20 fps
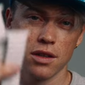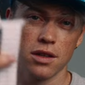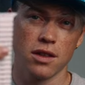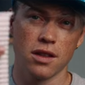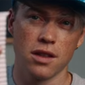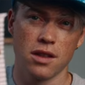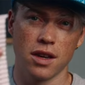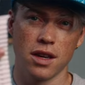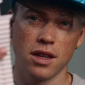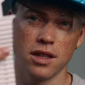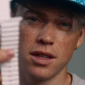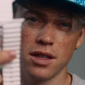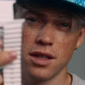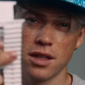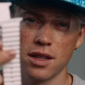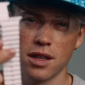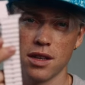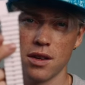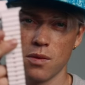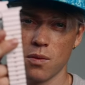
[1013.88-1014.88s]

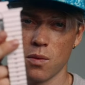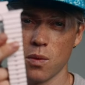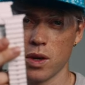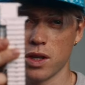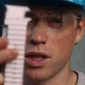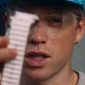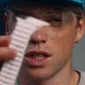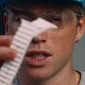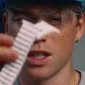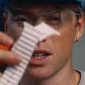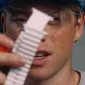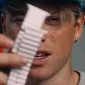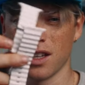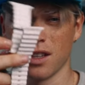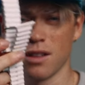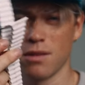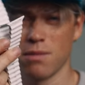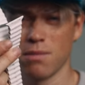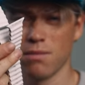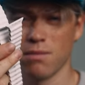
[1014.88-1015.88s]
this, which is
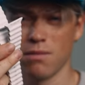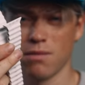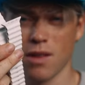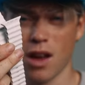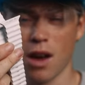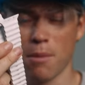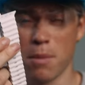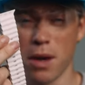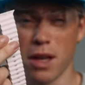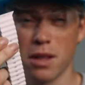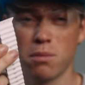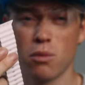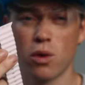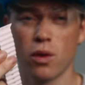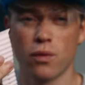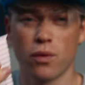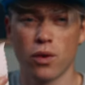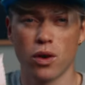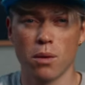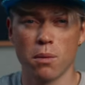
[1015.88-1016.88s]
like a bit
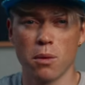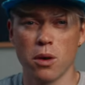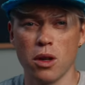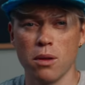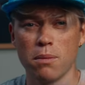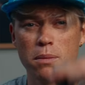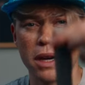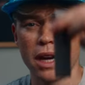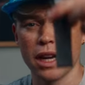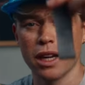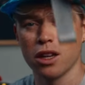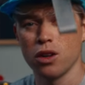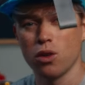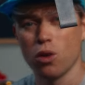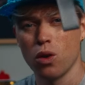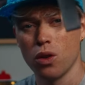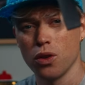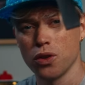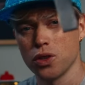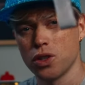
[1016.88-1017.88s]
more formal, but I can
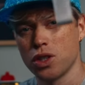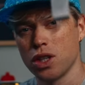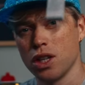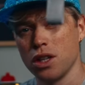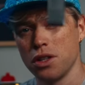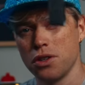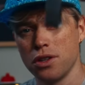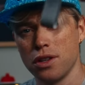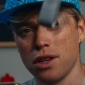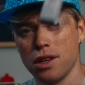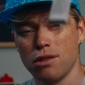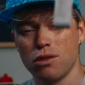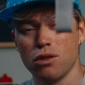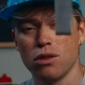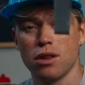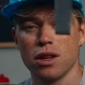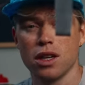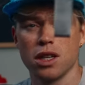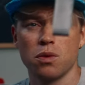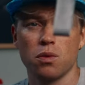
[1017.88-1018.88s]
also change it into
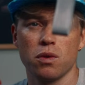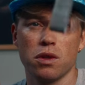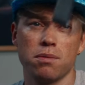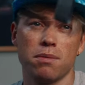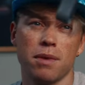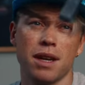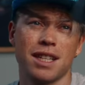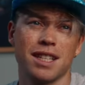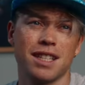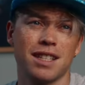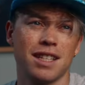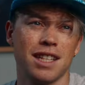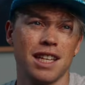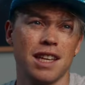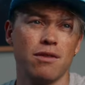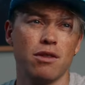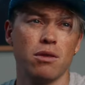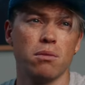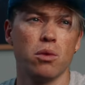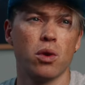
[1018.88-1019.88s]
this, which makes it
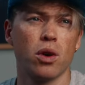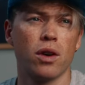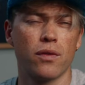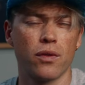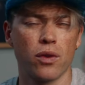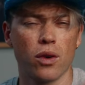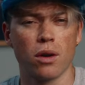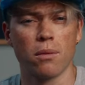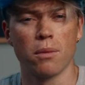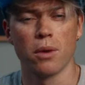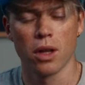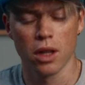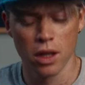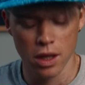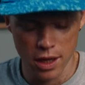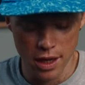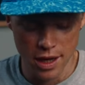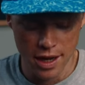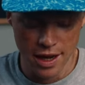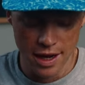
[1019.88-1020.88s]
even more formal.
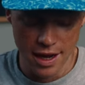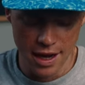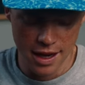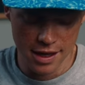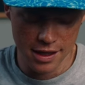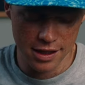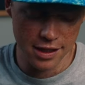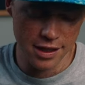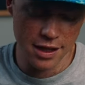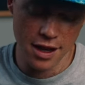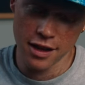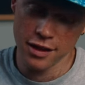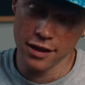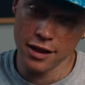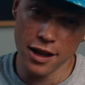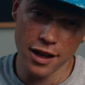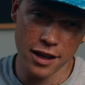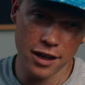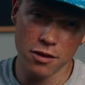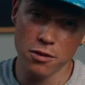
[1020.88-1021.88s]
It's not
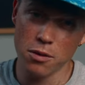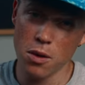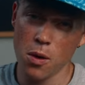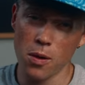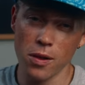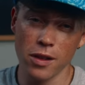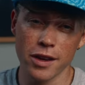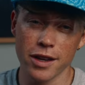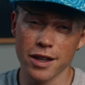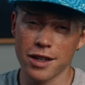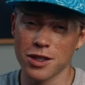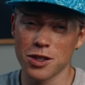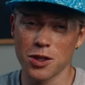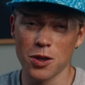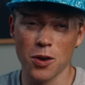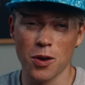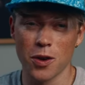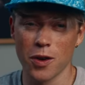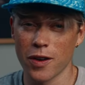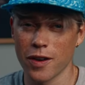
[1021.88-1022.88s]
like a Rolex
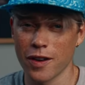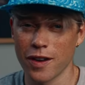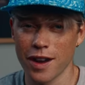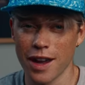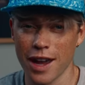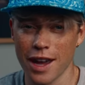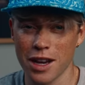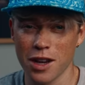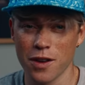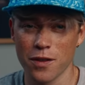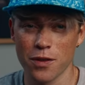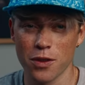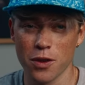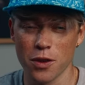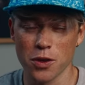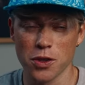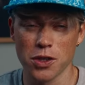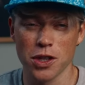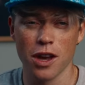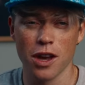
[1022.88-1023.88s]
or any of those